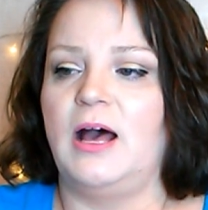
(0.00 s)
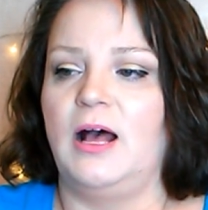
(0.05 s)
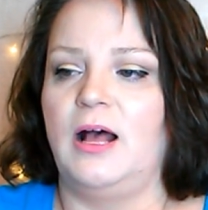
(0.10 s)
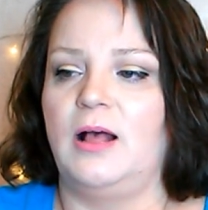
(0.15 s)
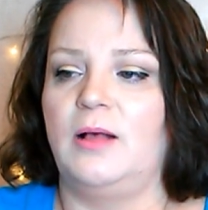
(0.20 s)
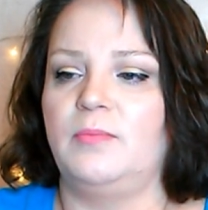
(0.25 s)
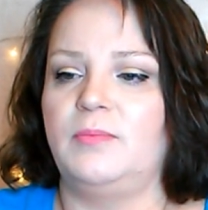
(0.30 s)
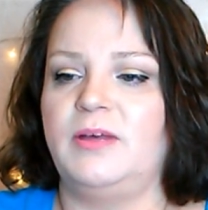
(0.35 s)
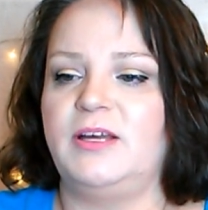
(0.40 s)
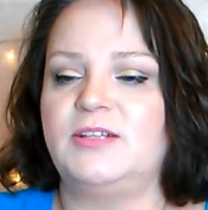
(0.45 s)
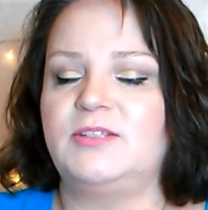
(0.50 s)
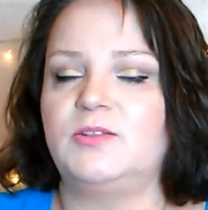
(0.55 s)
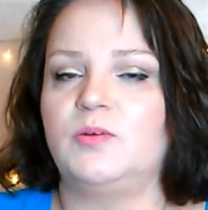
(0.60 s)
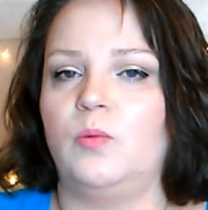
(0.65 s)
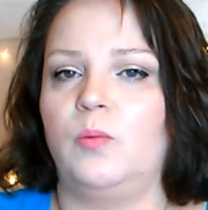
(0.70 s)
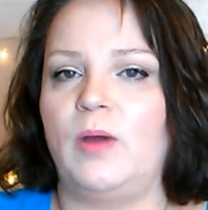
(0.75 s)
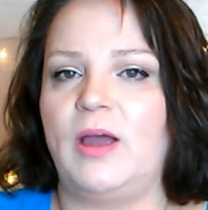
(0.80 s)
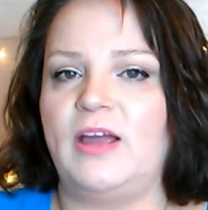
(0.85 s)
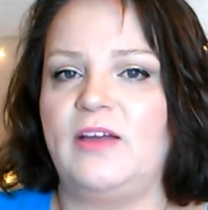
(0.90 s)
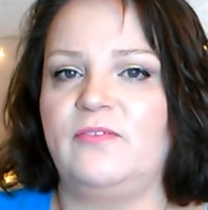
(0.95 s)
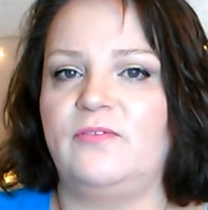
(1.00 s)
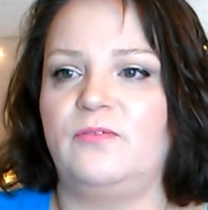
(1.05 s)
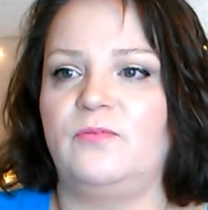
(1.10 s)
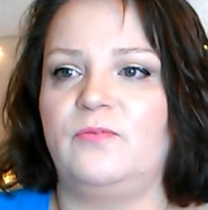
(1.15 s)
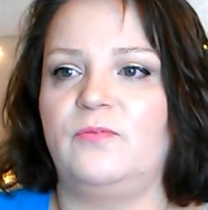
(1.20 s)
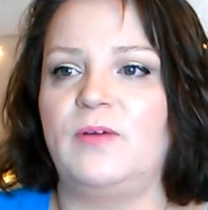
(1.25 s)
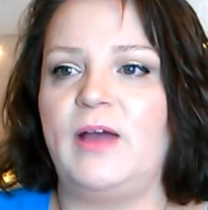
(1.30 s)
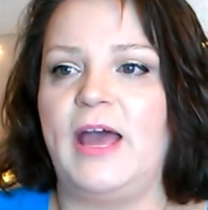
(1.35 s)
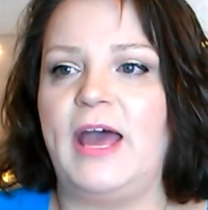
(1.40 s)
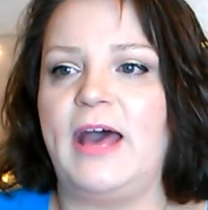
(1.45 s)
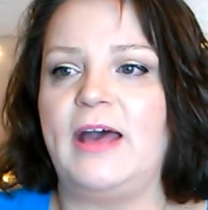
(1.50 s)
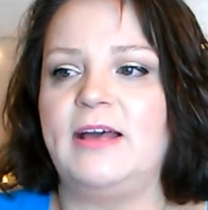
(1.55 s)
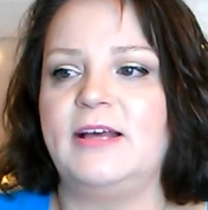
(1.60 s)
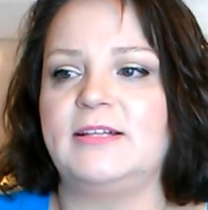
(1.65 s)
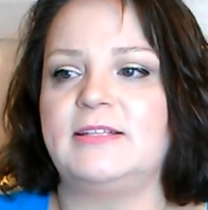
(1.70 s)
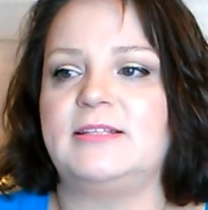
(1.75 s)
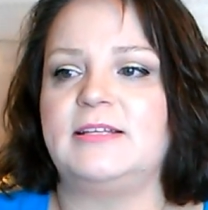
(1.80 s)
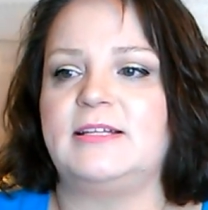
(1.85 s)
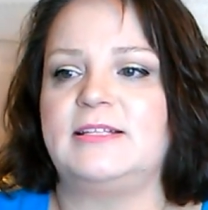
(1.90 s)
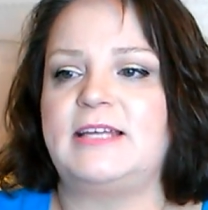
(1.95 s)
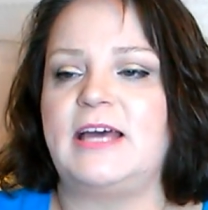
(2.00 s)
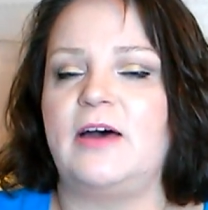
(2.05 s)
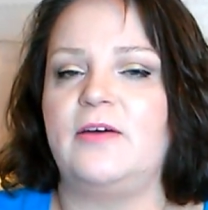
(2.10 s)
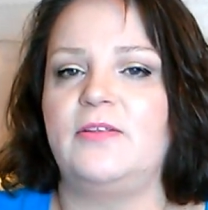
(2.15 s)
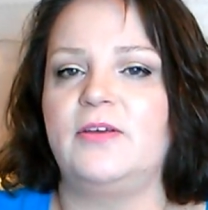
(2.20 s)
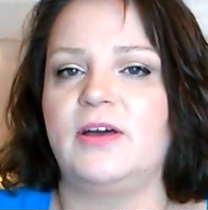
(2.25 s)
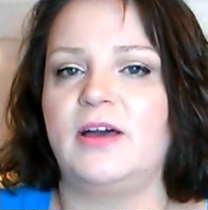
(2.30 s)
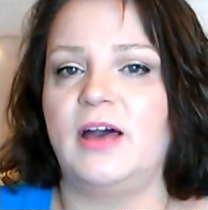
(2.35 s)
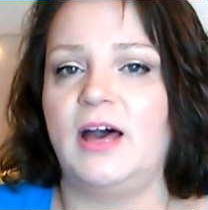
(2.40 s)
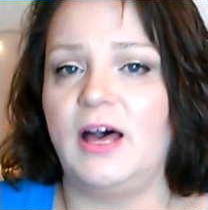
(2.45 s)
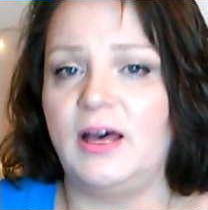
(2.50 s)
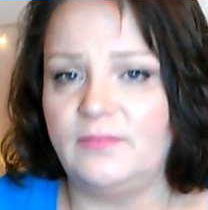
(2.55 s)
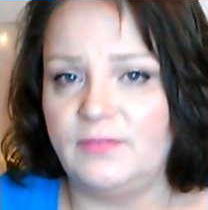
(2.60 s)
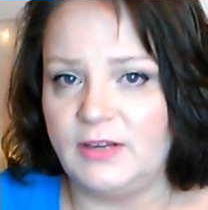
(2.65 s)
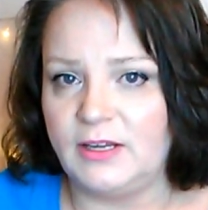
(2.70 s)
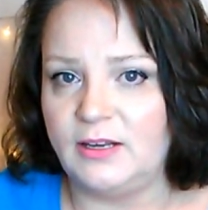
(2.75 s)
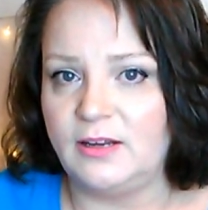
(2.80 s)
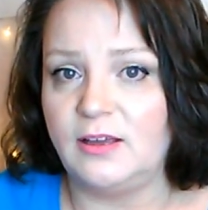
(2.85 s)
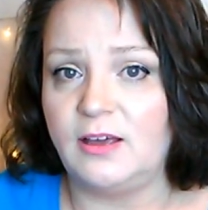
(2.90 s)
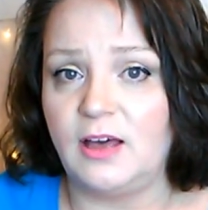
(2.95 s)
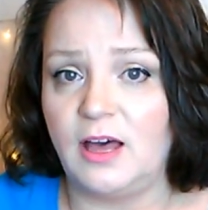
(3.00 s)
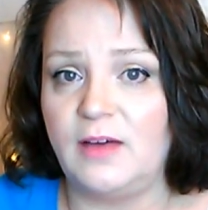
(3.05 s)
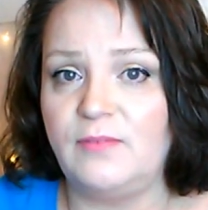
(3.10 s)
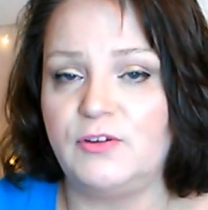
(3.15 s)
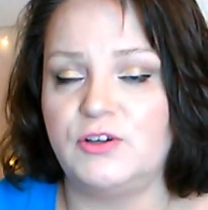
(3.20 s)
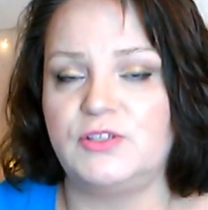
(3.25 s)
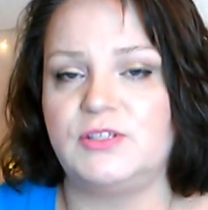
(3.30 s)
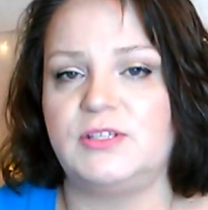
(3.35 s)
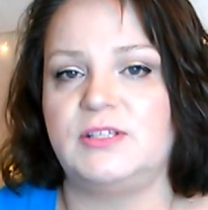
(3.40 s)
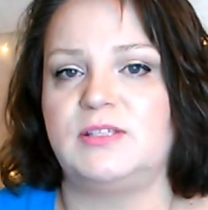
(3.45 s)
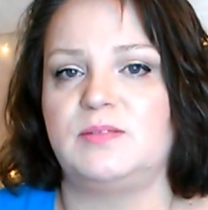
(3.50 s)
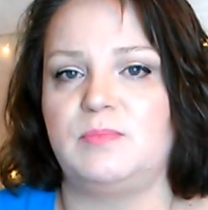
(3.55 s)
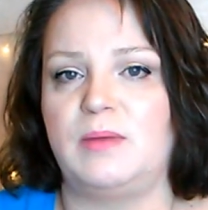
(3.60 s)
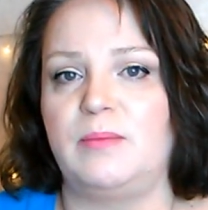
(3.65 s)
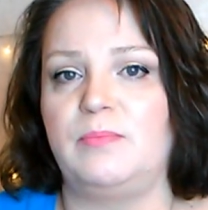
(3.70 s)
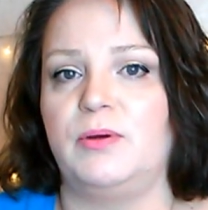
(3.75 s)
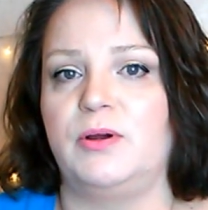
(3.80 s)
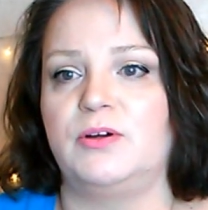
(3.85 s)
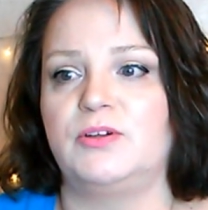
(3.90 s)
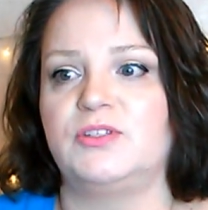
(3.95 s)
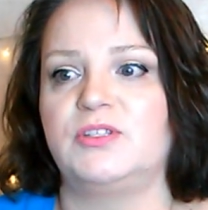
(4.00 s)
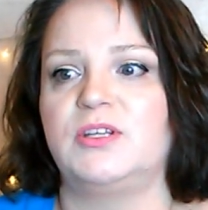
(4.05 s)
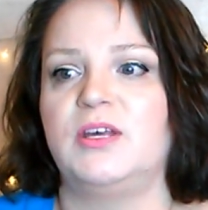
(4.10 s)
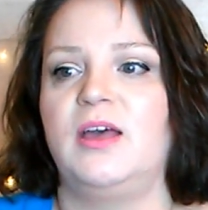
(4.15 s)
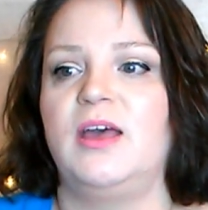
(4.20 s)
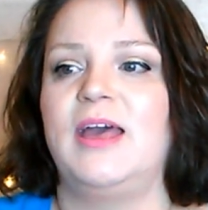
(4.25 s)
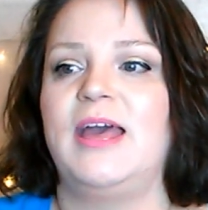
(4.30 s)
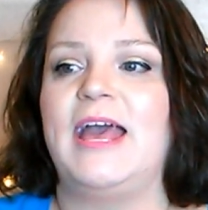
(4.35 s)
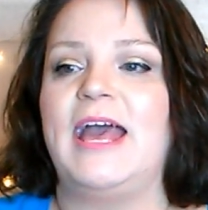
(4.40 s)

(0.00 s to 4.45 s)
It's a way, it's how the coven covers its members